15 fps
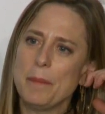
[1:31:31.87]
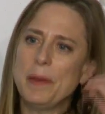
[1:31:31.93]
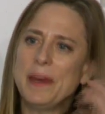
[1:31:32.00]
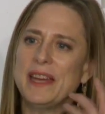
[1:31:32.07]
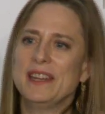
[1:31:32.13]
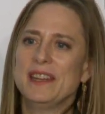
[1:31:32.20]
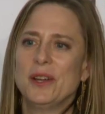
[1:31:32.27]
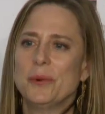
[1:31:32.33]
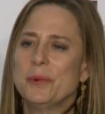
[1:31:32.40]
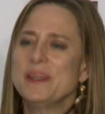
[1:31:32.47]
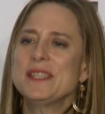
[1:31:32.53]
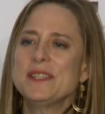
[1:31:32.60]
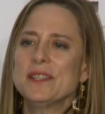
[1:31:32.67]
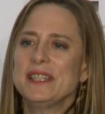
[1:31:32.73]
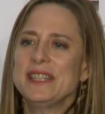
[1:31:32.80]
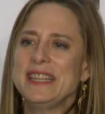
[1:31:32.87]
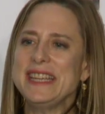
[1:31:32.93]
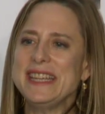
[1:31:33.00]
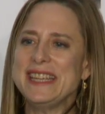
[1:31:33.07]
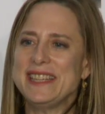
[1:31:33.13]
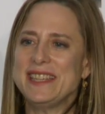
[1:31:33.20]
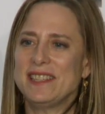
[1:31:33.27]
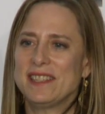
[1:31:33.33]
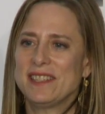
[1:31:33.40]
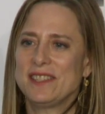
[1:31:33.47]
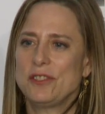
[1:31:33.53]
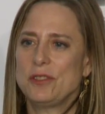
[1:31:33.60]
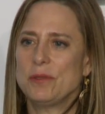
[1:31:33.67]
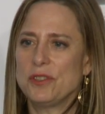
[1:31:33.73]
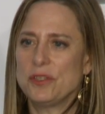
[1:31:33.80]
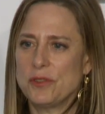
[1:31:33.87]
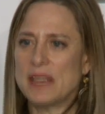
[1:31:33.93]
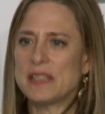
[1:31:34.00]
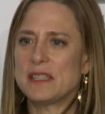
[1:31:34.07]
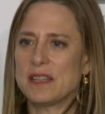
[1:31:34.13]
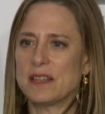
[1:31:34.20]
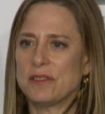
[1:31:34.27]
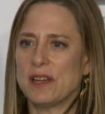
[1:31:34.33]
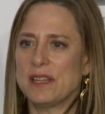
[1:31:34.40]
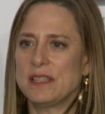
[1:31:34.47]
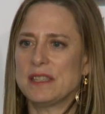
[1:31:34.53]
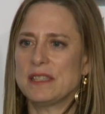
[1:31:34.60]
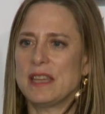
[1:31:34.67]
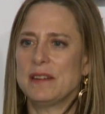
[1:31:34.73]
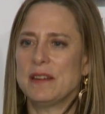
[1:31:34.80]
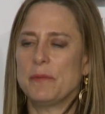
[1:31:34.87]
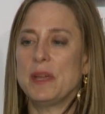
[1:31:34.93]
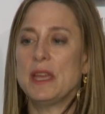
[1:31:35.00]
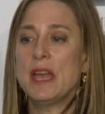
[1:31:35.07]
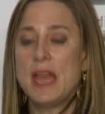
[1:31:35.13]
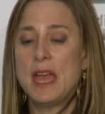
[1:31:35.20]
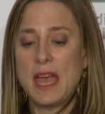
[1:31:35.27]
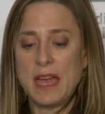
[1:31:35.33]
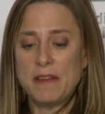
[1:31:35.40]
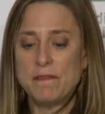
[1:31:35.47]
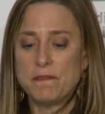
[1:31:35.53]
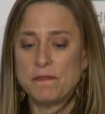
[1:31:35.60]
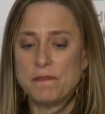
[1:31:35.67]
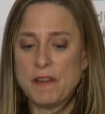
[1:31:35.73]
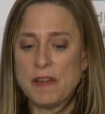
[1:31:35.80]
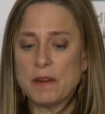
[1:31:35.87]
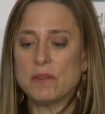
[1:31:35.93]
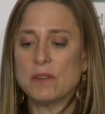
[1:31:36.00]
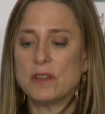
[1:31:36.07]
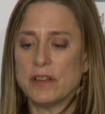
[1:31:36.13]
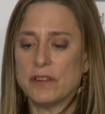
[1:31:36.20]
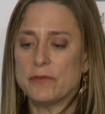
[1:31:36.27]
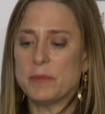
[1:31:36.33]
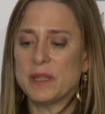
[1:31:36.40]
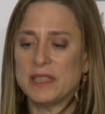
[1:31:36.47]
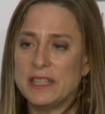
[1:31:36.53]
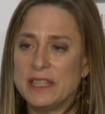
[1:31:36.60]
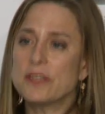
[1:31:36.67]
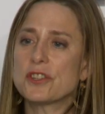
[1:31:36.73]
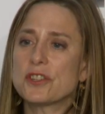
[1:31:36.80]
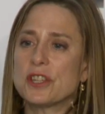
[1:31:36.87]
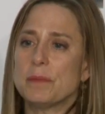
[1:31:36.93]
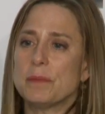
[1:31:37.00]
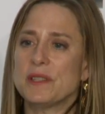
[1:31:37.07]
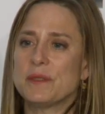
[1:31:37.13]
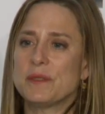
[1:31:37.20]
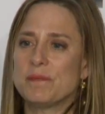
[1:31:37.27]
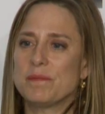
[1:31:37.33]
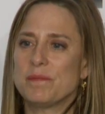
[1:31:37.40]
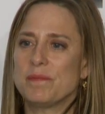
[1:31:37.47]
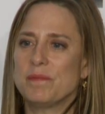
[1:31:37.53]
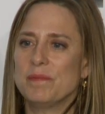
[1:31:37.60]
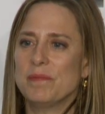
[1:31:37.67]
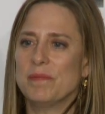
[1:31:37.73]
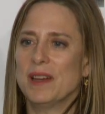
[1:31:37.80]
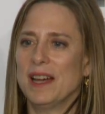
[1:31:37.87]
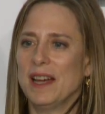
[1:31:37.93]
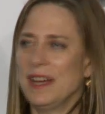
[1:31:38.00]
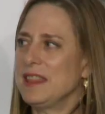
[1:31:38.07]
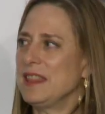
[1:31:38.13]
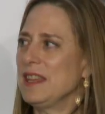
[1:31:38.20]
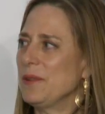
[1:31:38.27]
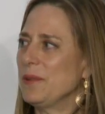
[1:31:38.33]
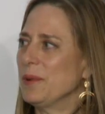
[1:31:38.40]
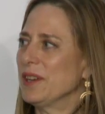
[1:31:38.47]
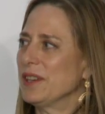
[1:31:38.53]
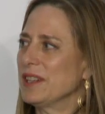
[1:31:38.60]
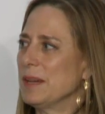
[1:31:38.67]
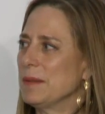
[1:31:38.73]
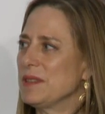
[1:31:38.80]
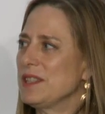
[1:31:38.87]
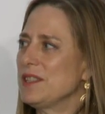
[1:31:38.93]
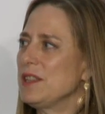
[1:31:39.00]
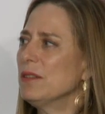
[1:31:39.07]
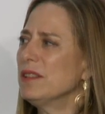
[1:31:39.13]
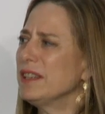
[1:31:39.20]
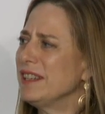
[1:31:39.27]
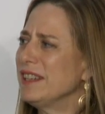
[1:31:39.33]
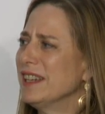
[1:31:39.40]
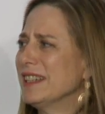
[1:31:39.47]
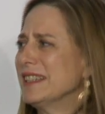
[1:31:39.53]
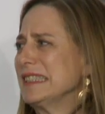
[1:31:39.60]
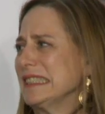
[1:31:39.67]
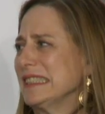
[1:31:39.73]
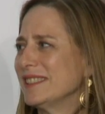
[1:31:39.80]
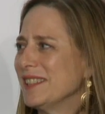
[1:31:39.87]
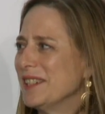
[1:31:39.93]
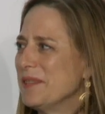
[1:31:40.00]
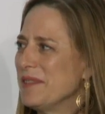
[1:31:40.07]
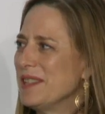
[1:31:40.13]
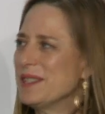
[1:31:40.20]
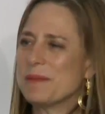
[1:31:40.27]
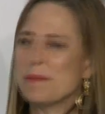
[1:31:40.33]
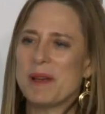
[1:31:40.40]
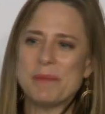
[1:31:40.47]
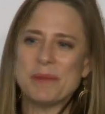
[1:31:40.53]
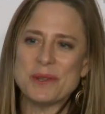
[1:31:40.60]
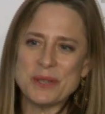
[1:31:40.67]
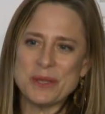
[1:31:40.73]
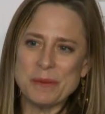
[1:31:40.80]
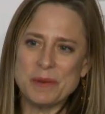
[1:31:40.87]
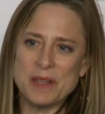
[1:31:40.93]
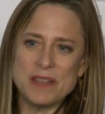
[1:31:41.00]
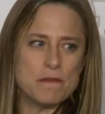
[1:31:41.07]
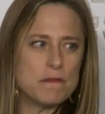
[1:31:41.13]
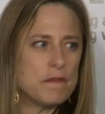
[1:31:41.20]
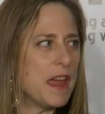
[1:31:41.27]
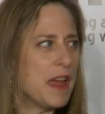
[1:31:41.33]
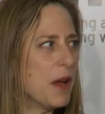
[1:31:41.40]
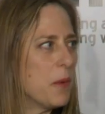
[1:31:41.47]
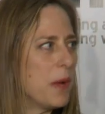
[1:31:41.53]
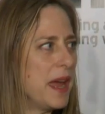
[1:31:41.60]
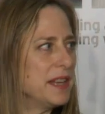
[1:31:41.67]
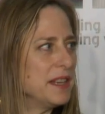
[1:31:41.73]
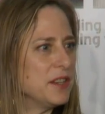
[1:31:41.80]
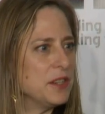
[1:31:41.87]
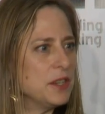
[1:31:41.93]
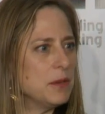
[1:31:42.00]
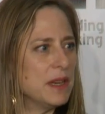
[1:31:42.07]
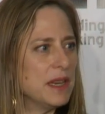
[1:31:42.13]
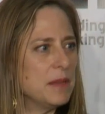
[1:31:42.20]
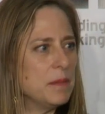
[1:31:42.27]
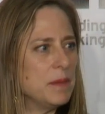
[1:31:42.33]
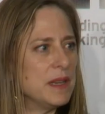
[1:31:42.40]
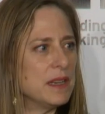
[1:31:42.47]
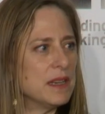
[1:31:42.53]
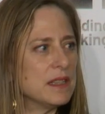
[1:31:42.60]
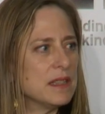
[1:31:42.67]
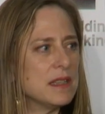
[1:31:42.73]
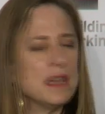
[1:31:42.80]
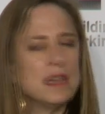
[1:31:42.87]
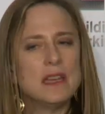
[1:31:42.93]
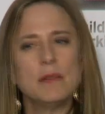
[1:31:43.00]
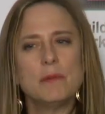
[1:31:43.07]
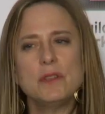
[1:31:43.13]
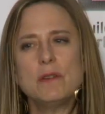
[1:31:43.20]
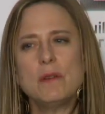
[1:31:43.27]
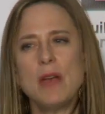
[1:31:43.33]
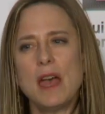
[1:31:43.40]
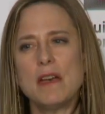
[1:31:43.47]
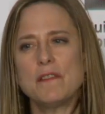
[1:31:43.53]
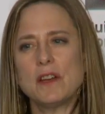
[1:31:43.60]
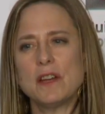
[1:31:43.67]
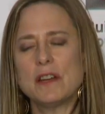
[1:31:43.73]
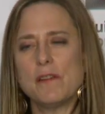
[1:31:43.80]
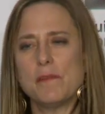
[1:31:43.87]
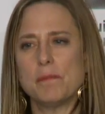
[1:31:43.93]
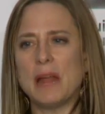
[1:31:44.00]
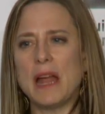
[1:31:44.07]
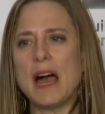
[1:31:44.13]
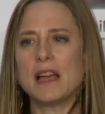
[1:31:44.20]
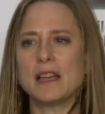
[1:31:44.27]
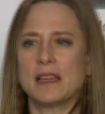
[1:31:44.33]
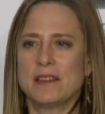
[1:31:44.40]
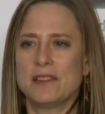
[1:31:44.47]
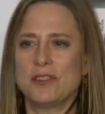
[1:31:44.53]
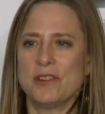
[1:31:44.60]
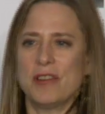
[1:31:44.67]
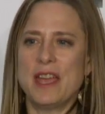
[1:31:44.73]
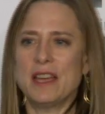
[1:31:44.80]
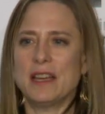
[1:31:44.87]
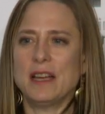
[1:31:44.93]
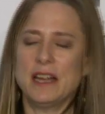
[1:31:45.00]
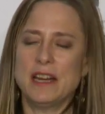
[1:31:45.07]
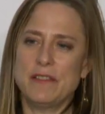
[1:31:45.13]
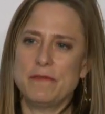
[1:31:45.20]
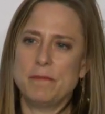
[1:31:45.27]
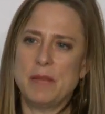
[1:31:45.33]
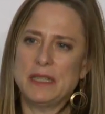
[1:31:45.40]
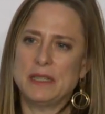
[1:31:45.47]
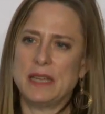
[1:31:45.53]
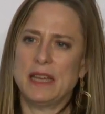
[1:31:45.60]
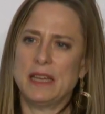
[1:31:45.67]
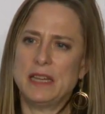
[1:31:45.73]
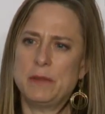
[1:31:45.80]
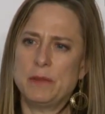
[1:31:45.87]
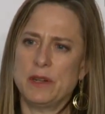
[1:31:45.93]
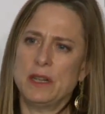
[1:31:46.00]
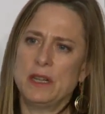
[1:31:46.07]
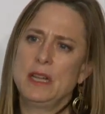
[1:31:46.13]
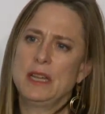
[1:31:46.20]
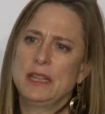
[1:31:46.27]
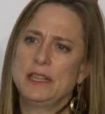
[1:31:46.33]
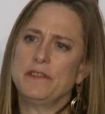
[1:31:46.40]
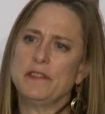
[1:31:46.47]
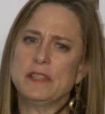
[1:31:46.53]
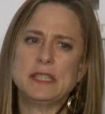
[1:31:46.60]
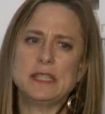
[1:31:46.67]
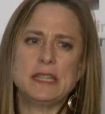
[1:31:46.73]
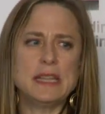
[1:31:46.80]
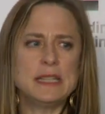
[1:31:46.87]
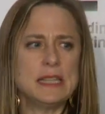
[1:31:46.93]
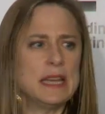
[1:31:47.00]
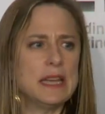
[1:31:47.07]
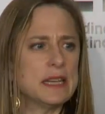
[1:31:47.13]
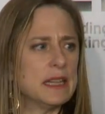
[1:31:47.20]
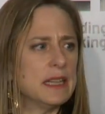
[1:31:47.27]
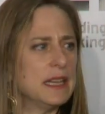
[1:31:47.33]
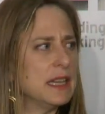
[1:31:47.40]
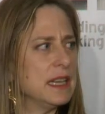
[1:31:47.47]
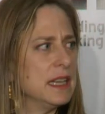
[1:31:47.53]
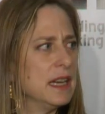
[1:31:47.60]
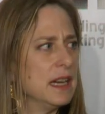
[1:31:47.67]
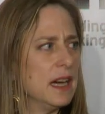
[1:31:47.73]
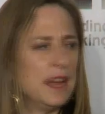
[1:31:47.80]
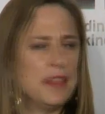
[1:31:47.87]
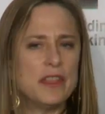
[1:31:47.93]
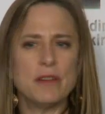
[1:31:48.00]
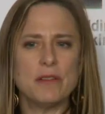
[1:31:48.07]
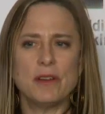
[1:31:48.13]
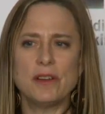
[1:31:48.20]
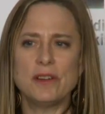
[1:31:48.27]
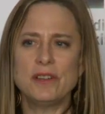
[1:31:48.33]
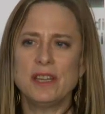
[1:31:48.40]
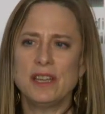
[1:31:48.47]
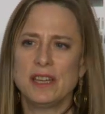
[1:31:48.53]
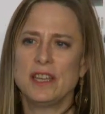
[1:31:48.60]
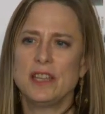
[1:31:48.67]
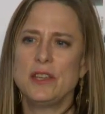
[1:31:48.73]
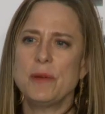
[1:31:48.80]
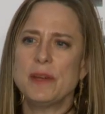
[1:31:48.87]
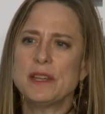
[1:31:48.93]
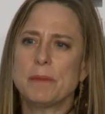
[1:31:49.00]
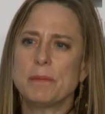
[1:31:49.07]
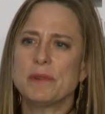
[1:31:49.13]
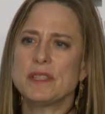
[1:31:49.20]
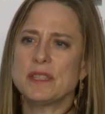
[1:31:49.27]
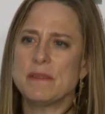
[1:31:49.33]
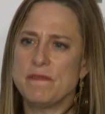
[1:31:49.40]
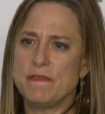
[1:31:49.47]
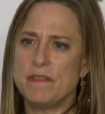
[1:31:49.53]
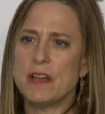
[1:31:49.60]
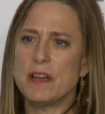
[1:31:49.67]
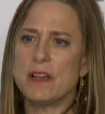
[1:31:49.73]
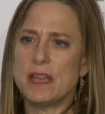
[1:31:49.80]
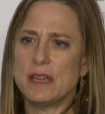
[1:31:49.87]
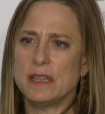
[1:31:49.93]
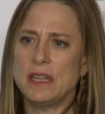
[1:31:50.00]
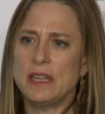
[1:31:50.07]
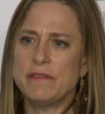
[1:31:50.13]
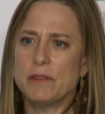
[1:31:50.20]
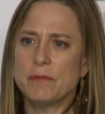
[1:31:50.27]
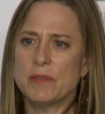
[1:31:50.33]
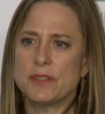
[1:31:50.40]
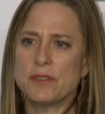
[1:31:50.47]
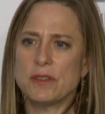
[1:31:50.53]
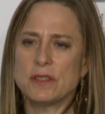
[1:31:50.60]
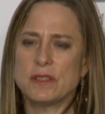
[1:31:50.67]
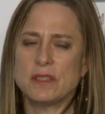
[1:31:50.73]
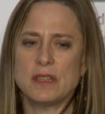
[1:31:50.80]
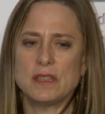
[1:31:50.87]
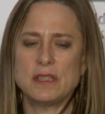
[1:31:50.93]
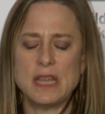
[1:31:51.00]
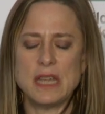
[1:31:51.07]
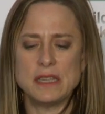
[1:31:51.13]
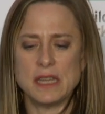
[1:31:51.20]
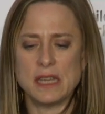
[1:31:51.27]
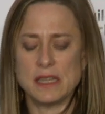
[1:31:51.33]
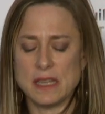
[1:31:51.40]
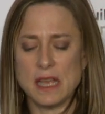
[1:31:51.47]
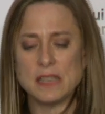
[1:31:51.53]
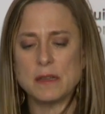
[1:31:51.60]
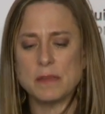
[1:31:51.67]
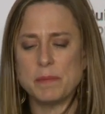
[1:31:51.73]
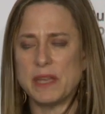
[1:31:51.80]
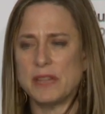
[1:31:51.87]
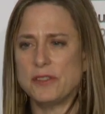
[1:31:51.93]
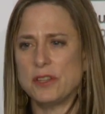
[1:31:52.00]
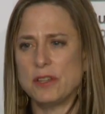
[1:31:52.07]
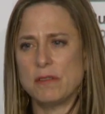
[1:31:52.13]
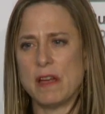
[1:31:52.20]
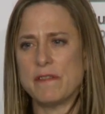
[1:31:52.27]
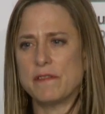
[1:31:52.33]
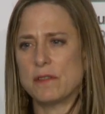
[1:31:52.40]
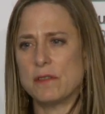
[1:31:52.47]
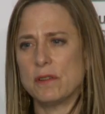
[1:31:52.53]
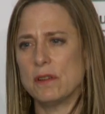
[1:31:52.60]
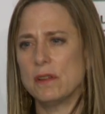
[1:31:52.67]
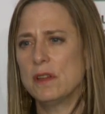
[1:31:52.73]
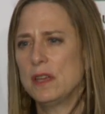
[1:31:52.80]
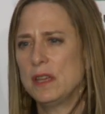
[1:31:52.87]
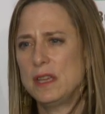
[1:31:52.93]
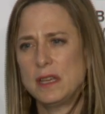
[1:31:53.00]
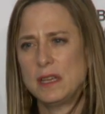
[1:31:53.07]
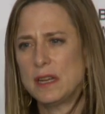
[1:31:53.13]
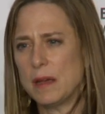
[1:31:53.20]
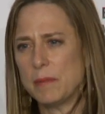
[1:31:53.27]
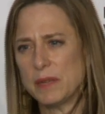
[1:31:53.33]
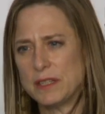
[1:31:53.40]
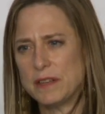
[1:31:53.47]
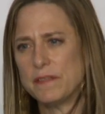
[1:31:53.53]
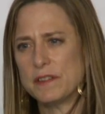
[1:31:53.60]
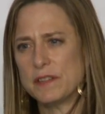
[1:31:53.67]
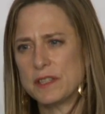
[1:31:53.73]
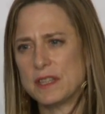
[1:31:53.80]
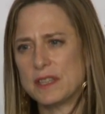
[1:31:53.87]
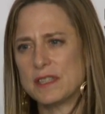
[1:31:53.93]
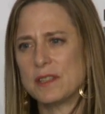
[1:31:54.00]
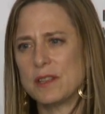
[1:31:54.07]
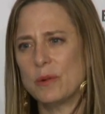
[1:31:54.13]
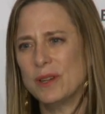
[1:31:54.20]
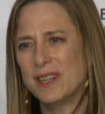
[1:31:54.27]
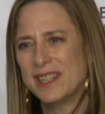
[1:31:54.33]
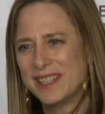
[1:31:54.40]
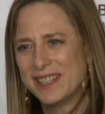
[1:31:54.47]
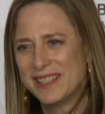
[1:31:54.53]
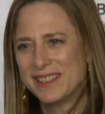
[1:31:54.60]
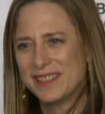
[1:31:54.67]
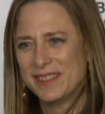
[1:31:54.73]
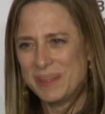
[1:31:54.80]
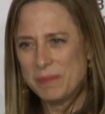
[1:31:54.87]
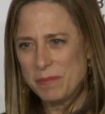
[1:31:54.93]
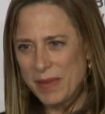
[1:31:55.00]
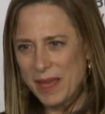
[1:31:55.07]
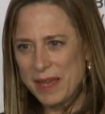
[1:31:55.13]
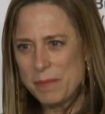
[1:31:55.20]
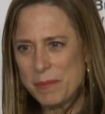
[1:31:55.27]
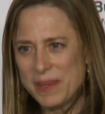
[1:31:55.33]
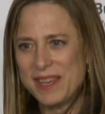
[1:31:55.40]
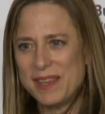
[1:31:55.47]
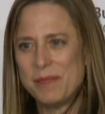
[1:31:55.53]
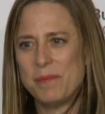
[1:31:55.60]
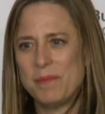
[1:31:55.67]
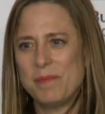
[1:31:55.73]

but we still need to address the crisis, and we, and federal government leadership is, I think, where it comes. It's the only, this is my personal opinion, fair way to do it, because when you have kind of a block grant kind of mentality where different states handle it on their own, you end up with some very uneven results that tend to exacerbate geographical economic differences. So it may be.